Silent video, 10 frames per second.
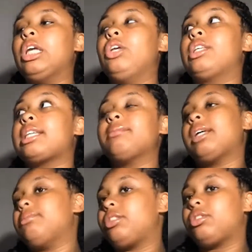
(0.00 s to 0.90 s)

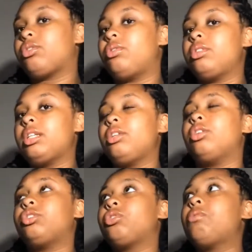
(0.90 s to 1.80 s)
sometimes your school
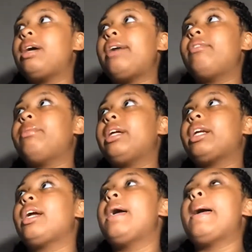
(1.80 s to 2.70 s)
have a
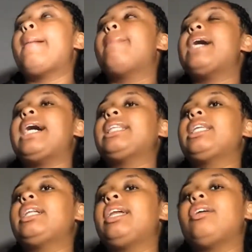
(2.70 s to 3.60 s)
planner, but I
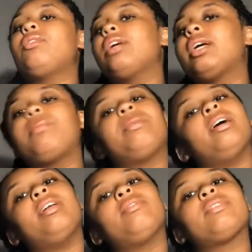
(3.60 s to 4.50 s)
think like you can get a
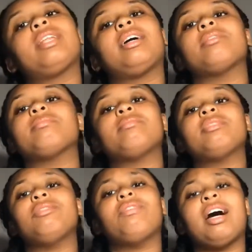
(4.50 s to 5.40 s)
planner for like
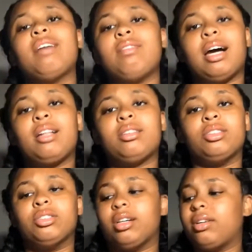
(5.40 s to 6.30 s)
$5,
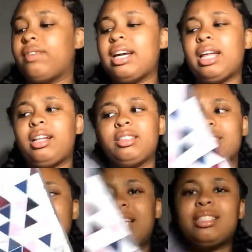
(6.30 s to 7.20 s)
y'all. $5
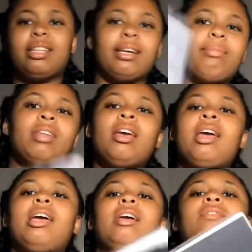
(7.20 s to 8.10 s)
or less. Like
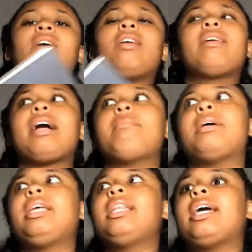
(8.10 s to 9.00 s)
if y'all don't got
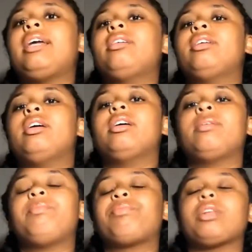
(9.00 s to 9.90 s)
money, like
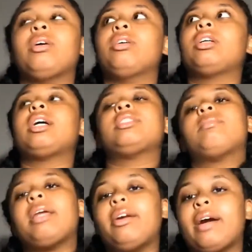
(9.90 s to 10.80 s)
cut
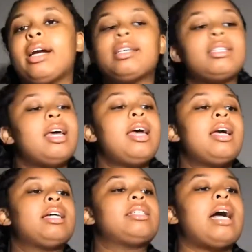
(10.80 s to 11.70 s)
somebody grass.
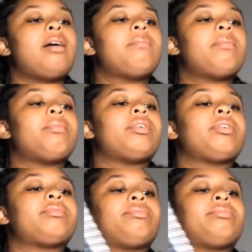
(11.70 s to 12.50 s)
Cause I remember,